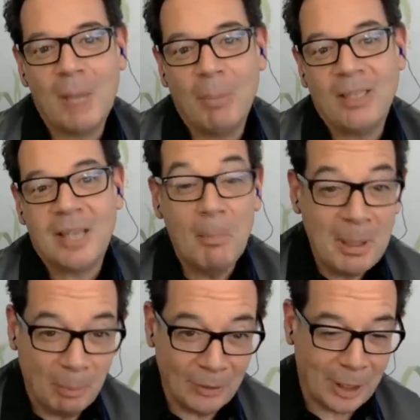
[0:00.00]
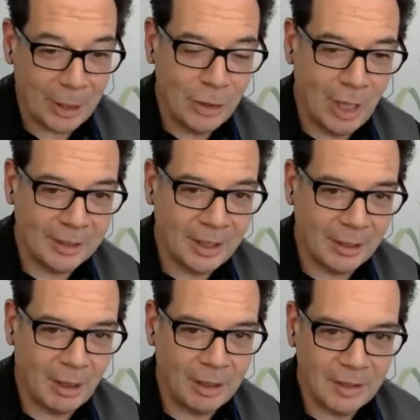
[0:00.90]
but some people that are not that
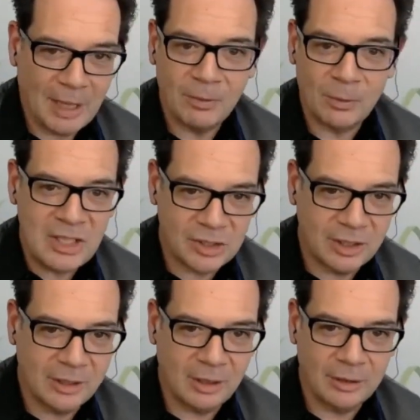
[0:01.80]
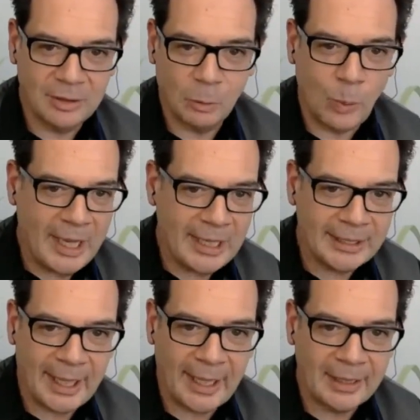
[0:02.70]
are have reached their their
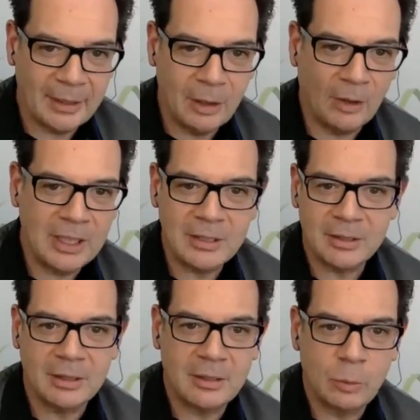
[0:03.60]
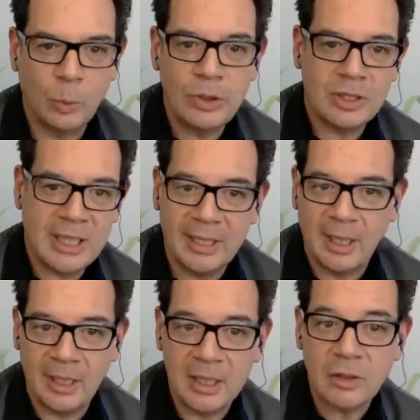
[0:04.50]
weight, and you know, it's would you say
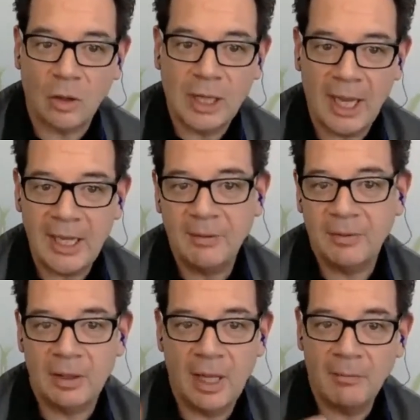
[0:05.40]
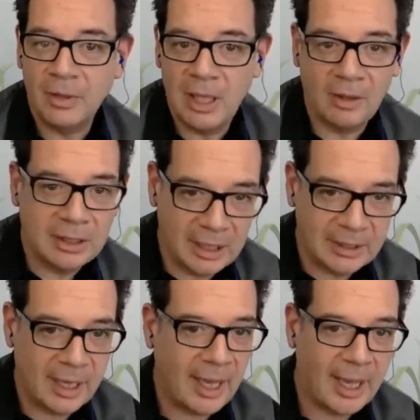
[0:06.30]
that it's okay if every now and then
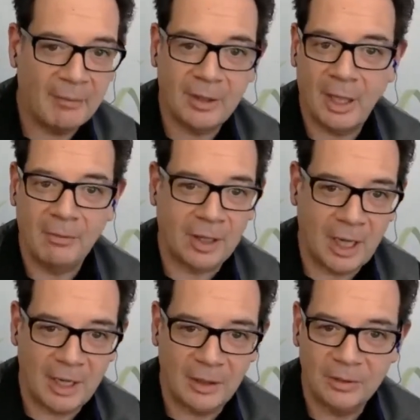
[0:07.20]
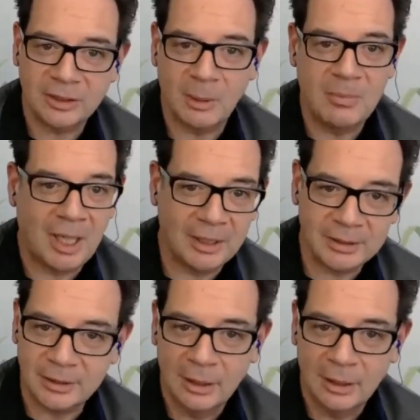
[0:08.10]
they have an avocado or some nuts?